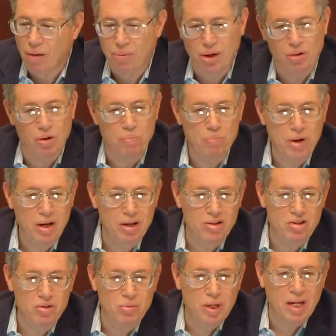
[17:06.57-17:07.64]
I'm going to repeat
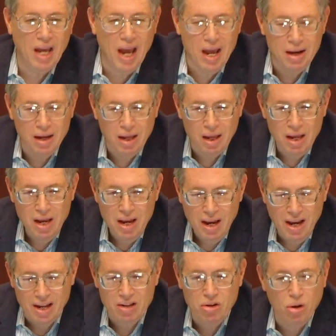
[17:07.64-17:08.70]
it to you again.
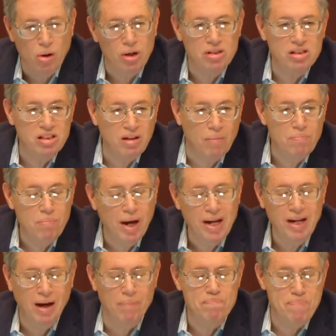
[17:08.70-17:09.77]
It costs
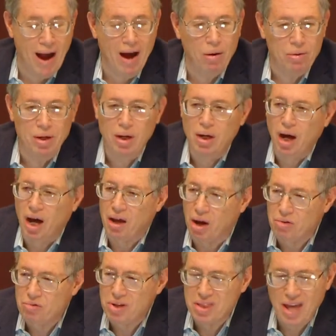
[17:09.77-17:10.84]
somebody about one
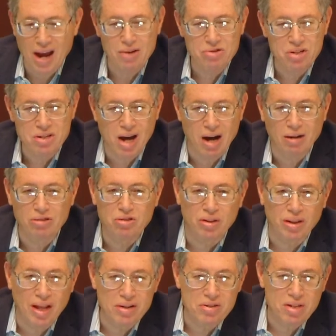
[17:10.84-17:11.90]
hundred thousand dollars or
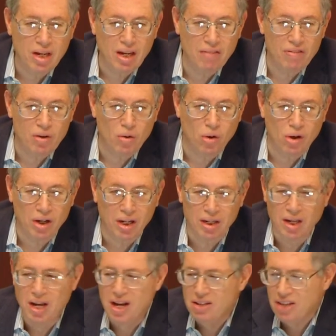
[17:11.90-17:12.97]
less to give an organ.
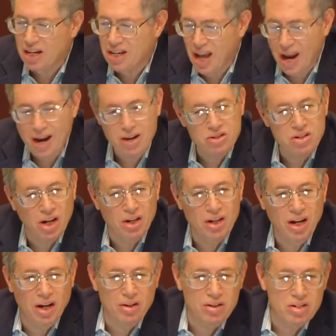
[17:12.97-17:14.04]
The gains on
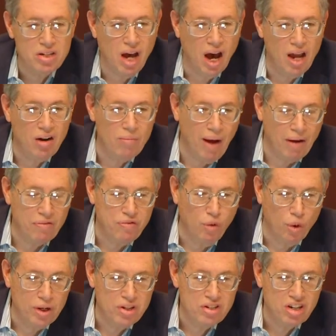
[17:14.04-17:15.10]
the other side are about
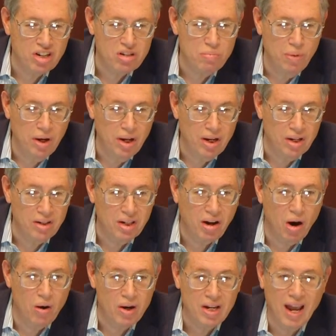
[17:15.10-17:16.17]
four to six million dollars under
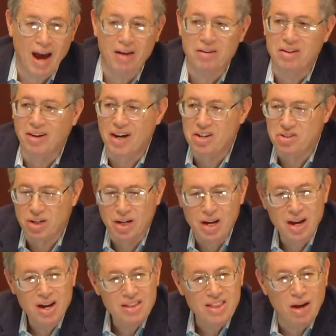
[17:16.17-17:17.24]
current calculation.
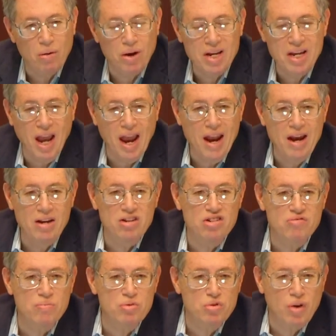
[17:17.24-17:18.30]
There are gains
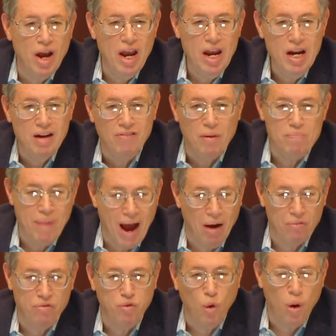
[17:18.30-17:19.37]
from trade of
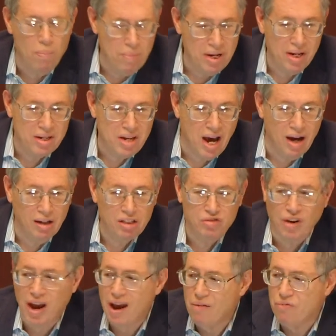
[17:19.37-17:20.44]
about four million dollars
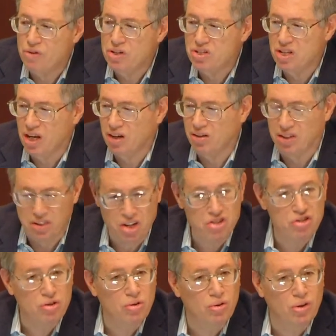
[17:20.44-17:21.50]
for every single
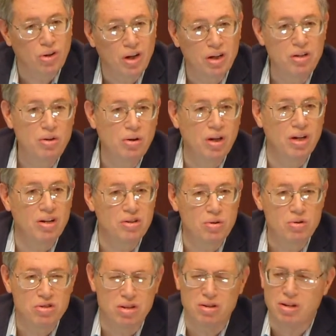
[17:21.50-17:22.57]
additional organ you can
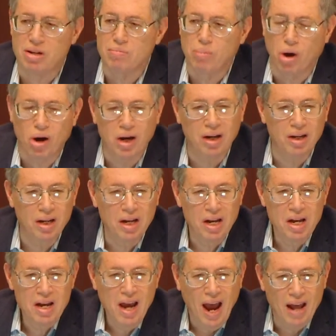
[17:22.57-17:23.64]
induce into the market.
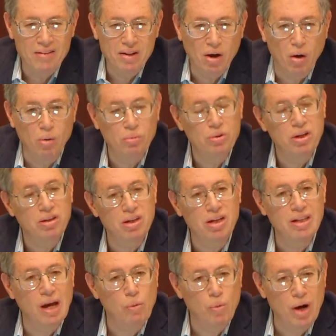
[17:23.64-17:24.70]
And the only
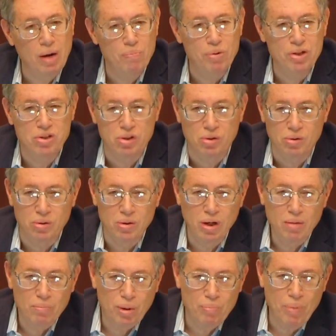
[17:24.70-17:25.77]
thing that we're
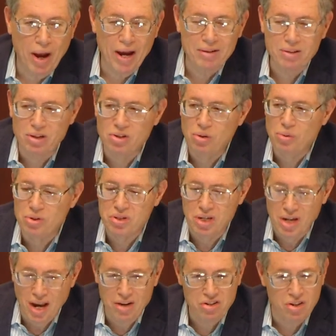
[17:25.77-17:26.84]
prepared to do as a
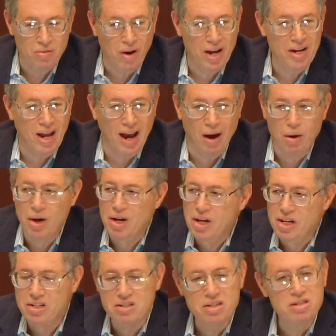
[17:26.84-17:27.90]
nation right now
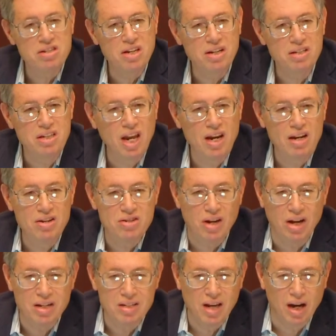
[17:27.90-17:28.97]
is to sing ditties
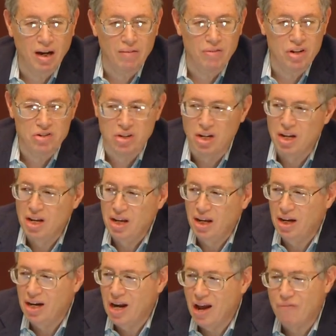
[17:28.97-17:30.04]
on television
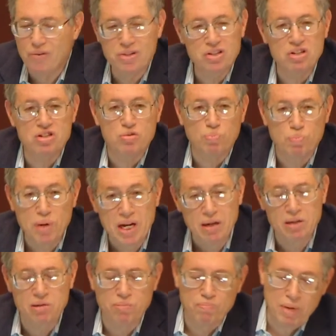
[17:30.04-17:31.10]
in an effort to
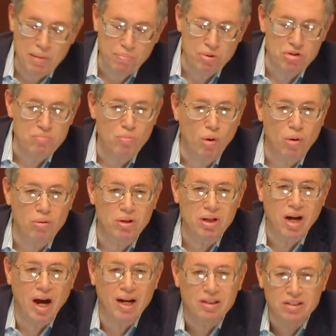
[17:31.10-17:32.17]
pique people's moral
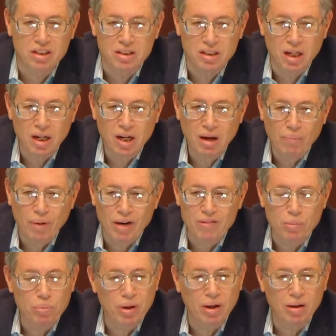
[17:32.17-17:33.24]
conscience. But if
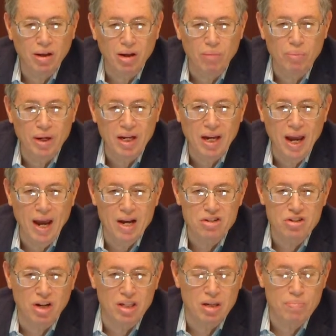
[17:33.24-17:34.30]
you put a little bit of
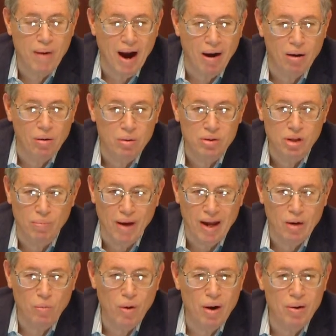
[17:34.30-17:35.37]
cash on the barrel, no
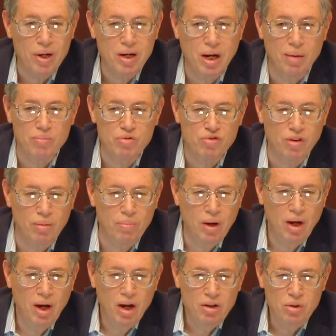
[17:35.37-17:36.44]
matter where it comes from,
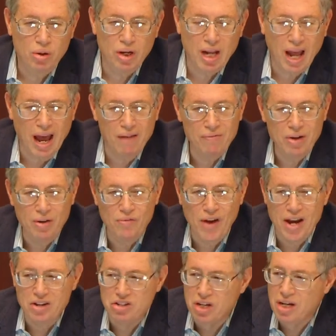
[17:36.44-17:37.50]
you could have
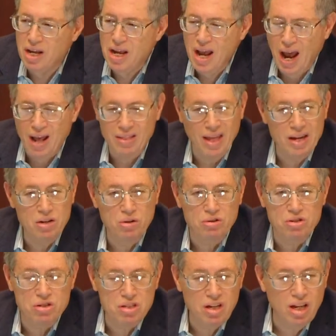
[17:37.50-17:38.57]
innovation, and then you'll
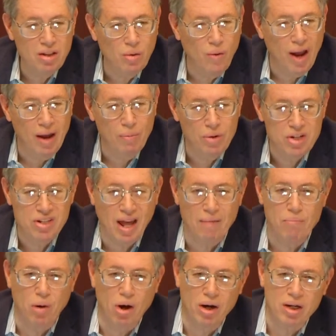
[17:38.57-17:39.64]
see the way in which
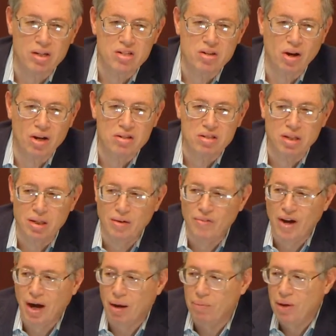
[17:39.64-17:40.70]
that market starts to
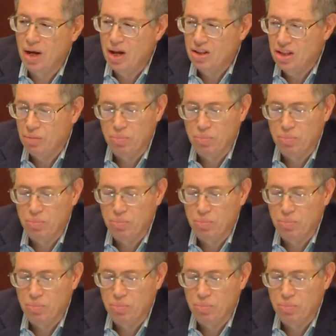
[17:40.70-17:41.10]
develop.